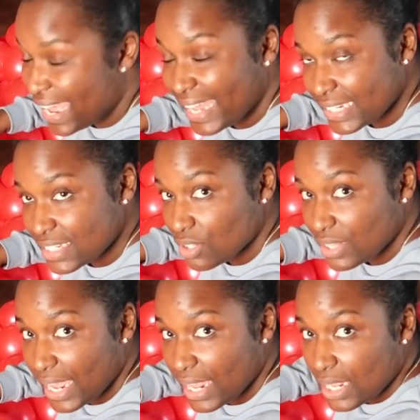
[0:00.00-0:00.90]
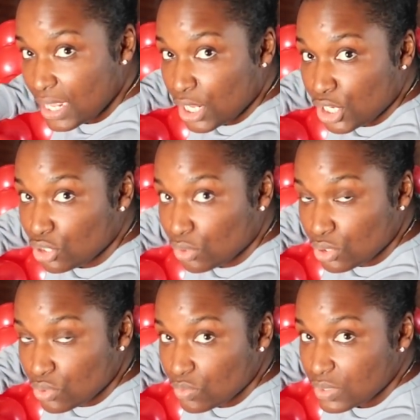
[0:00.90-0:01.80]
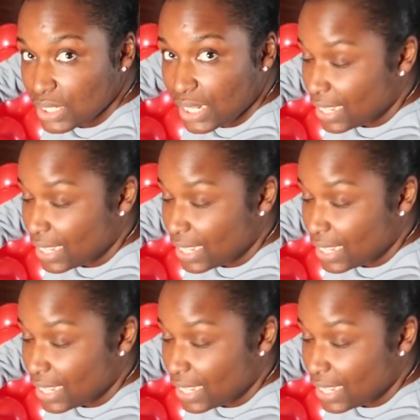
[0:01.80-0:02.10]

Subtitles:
knot in so that you don't lose a